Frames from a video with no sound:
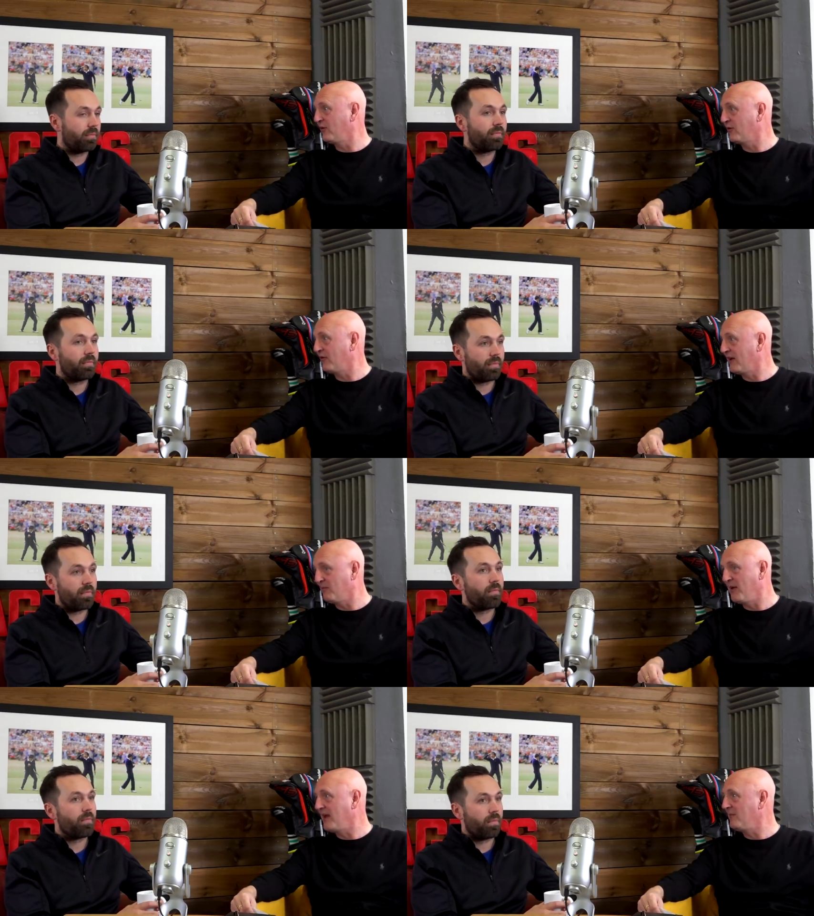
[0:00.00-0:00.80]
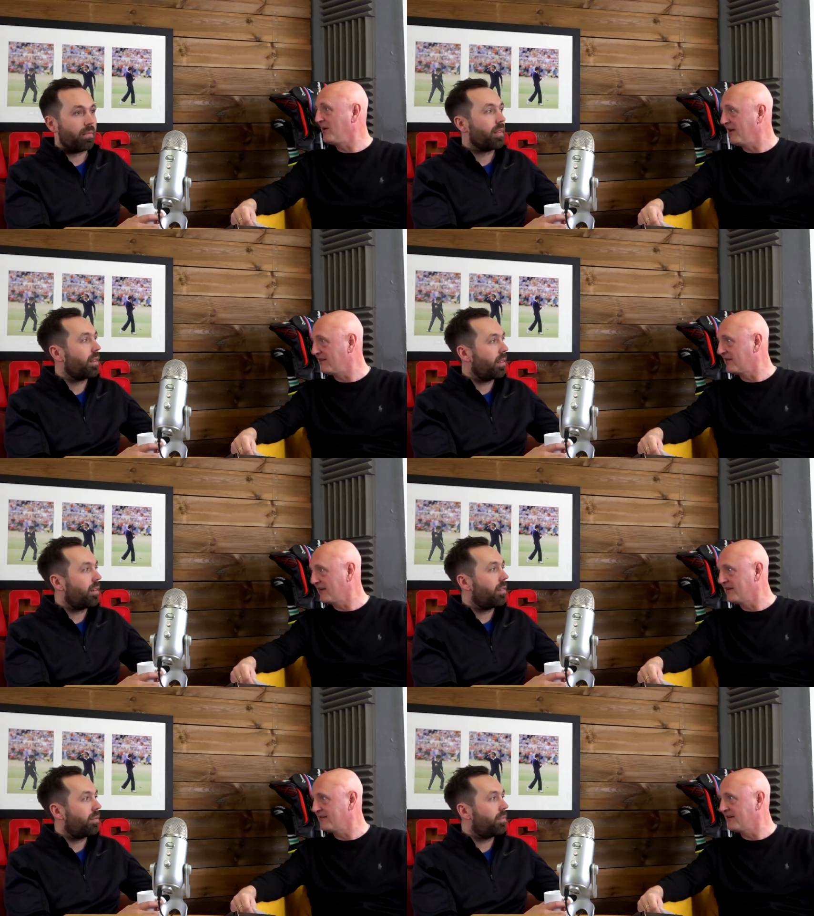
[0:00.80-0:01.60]
Speaker 1: your career maybe is
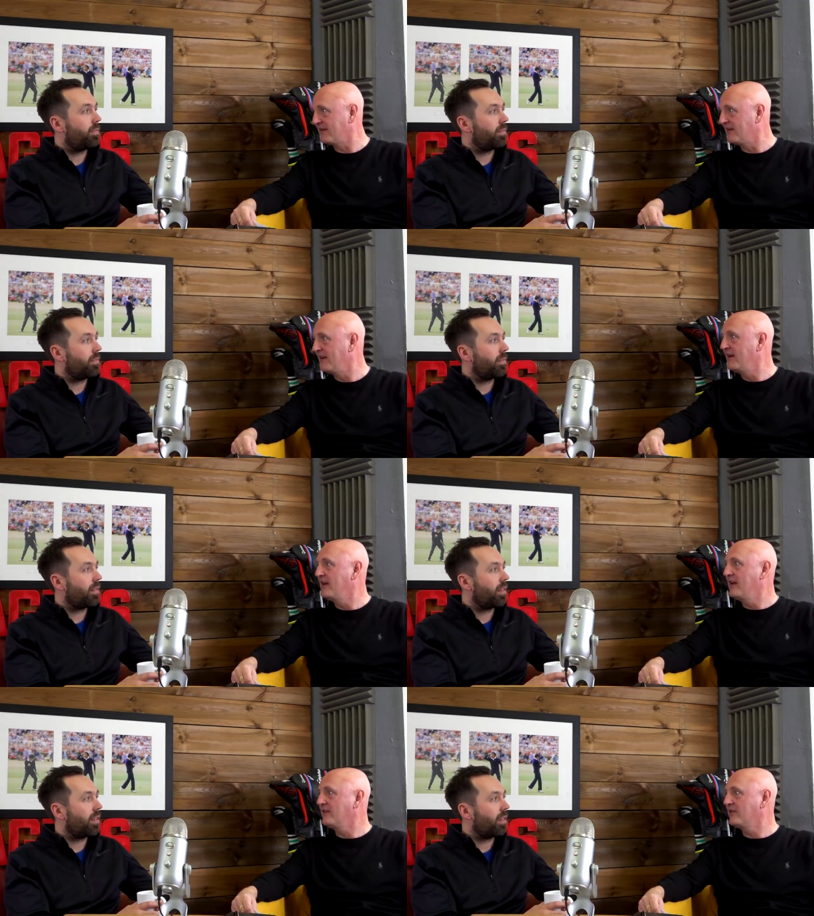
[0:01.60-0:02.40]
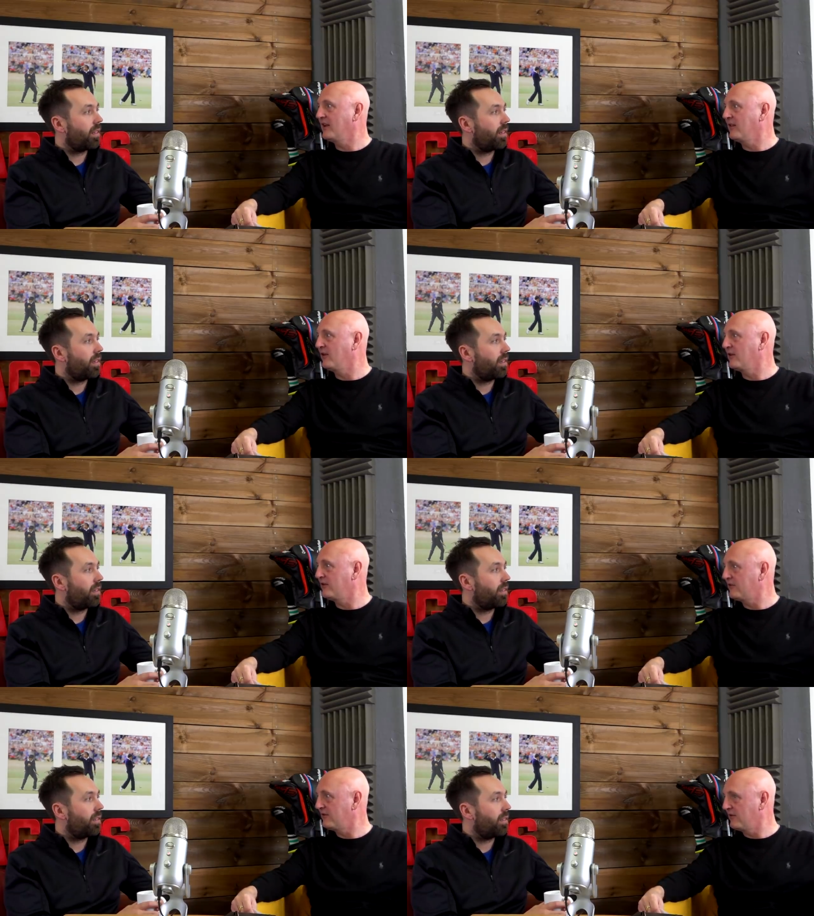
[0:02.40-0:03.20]
like you said, still
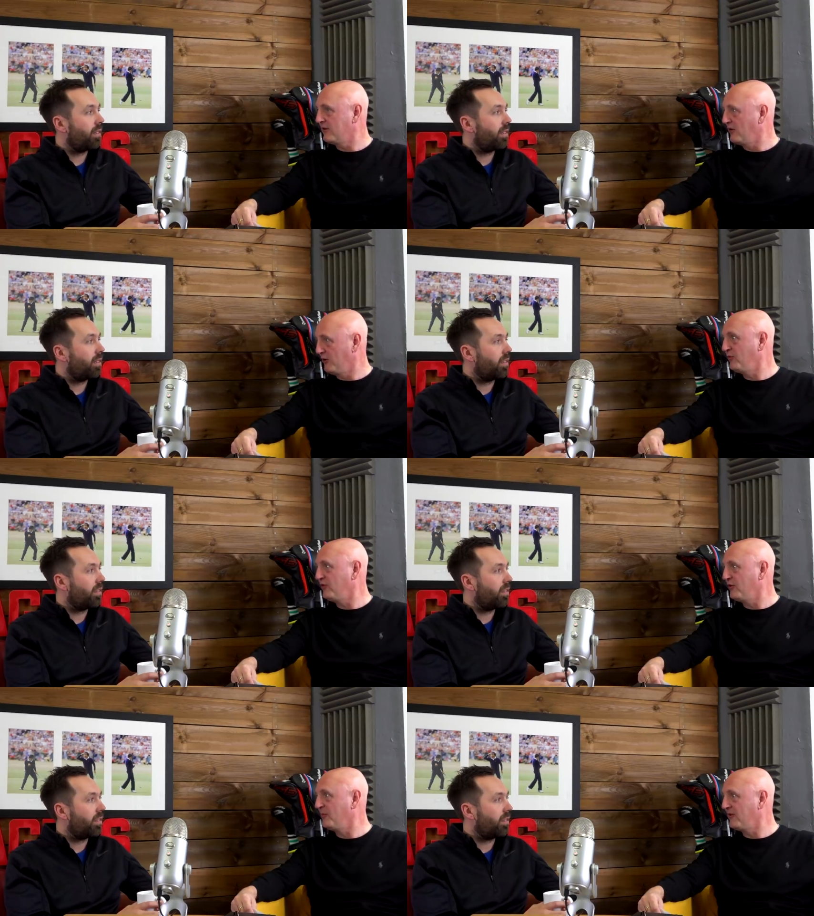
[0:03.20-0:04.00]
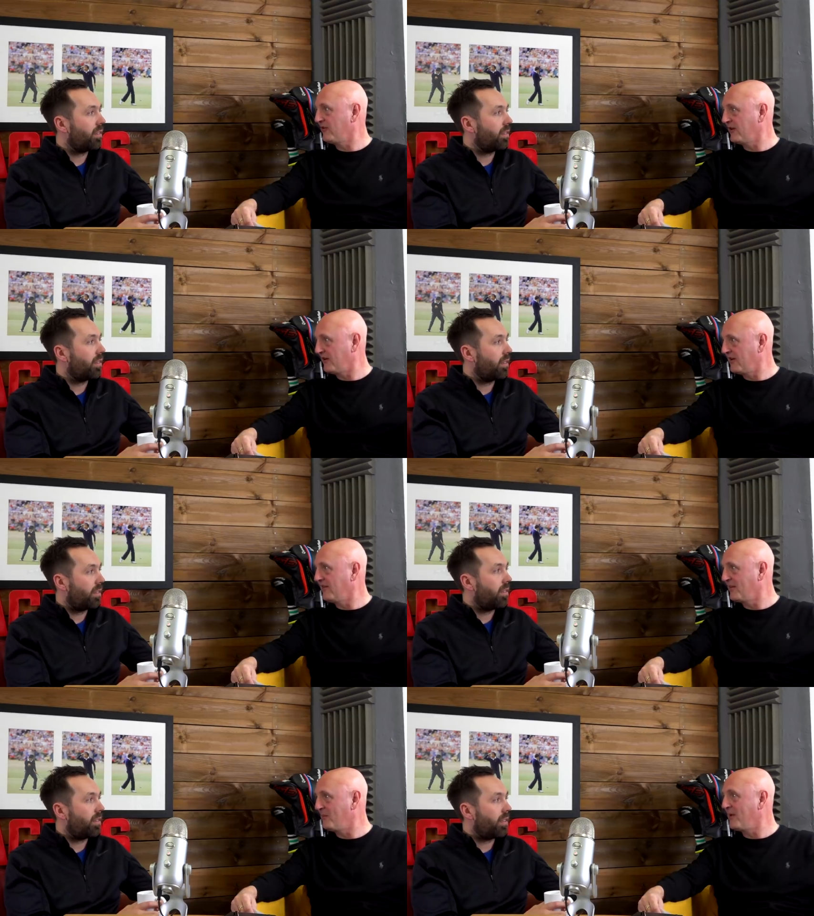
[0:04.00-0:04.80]
that YouTube is the
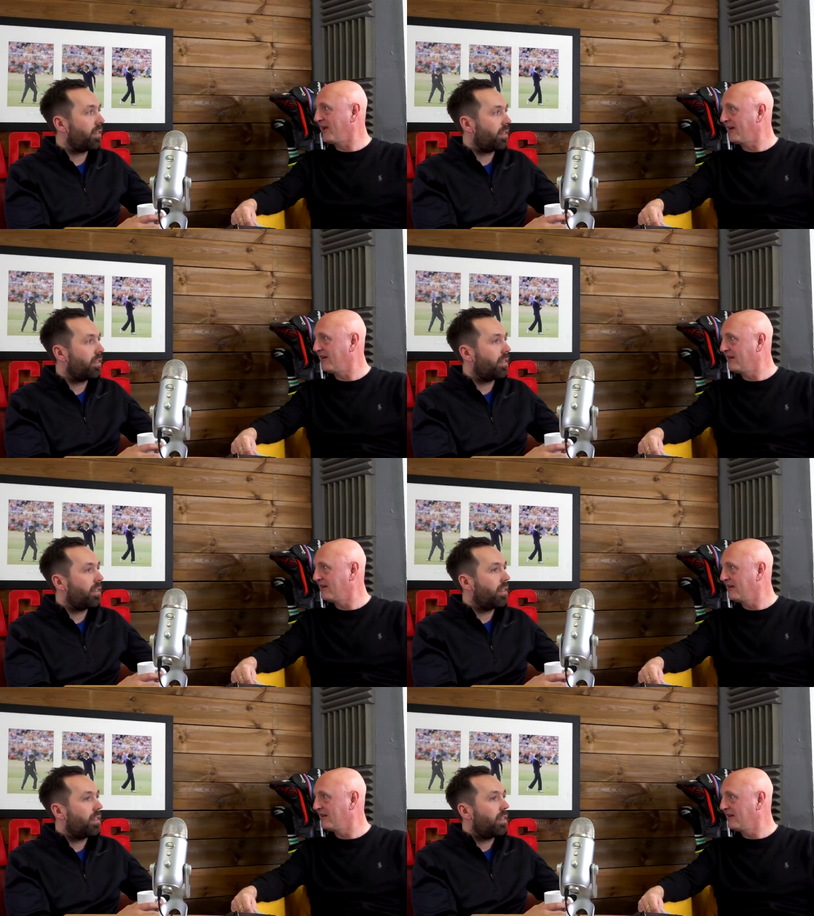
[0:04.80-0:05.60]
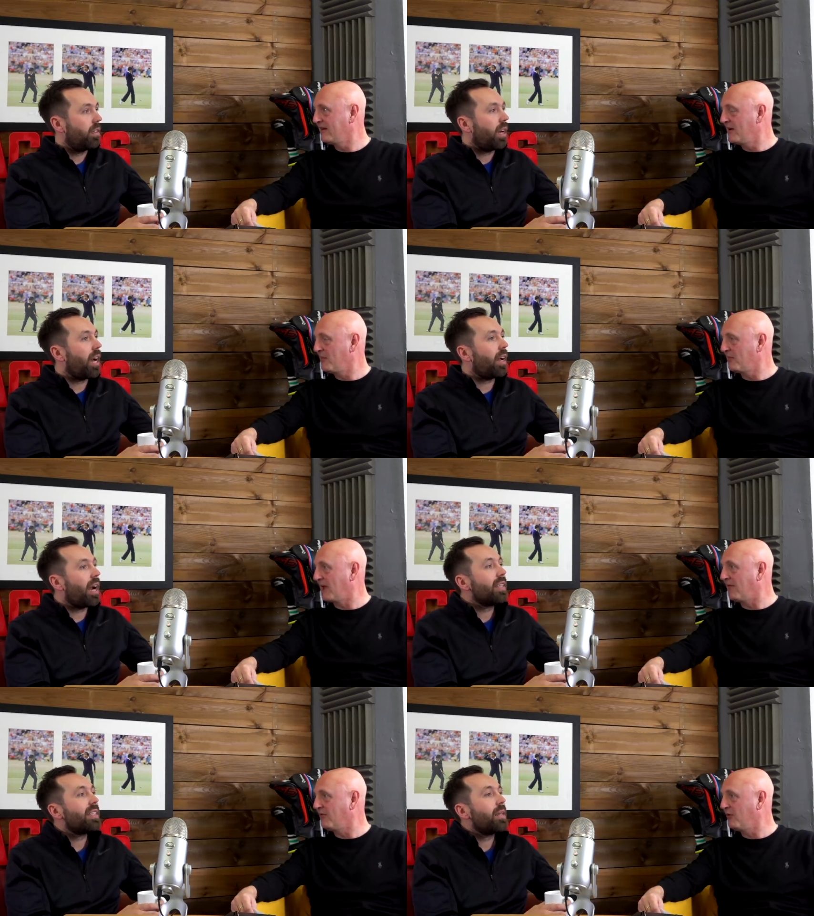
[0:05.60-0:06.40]
is the bigger. Yeah.
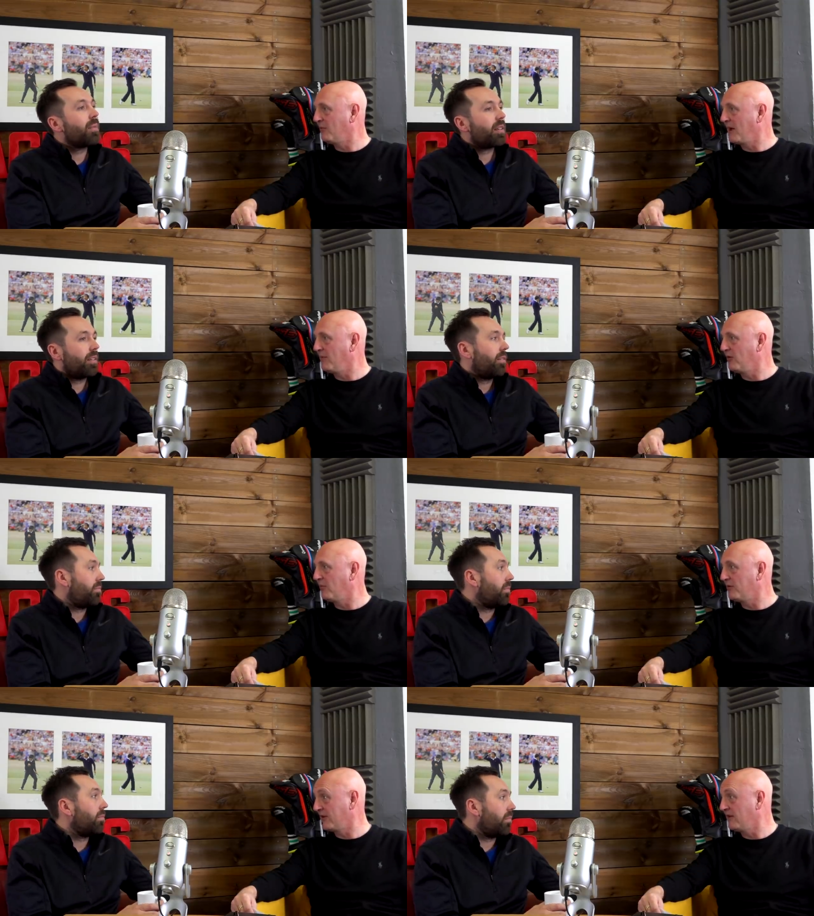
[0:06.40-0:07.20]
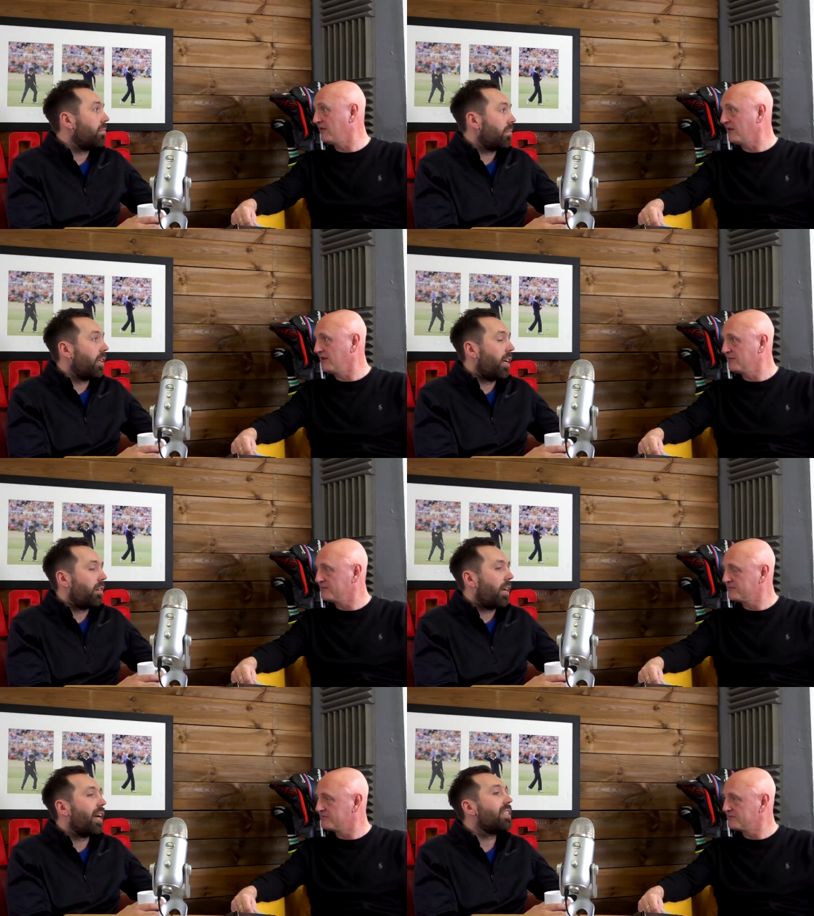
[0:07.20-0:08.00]
Speaker 2: I, I see my, maybe or potentially.
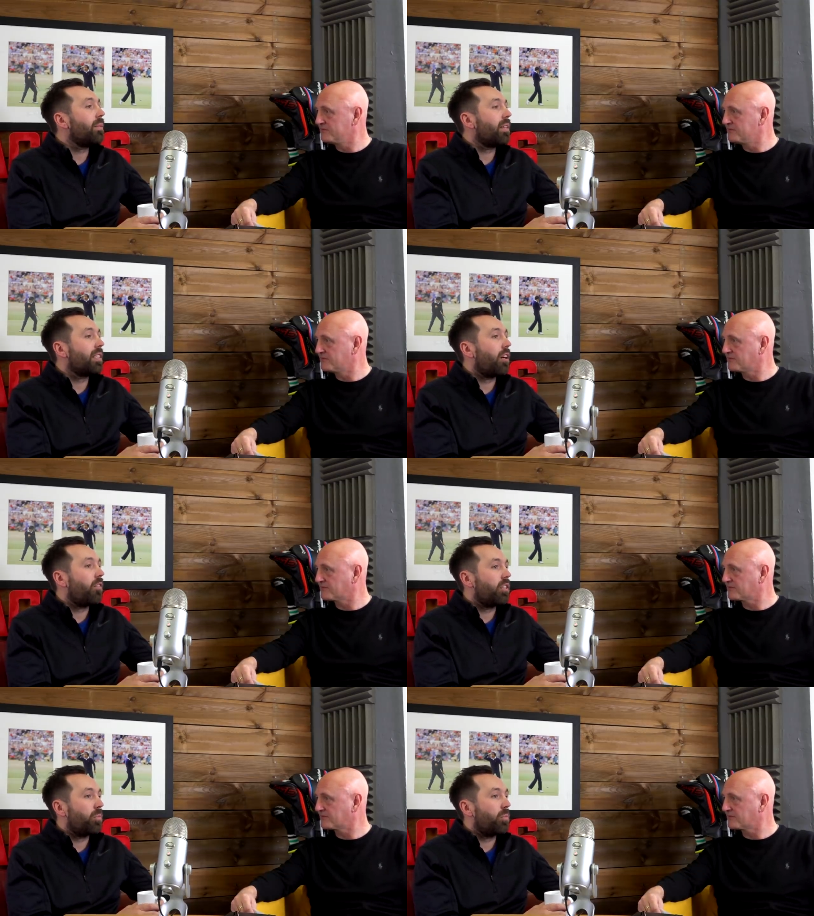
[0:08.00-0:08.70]
Yeah, I see myself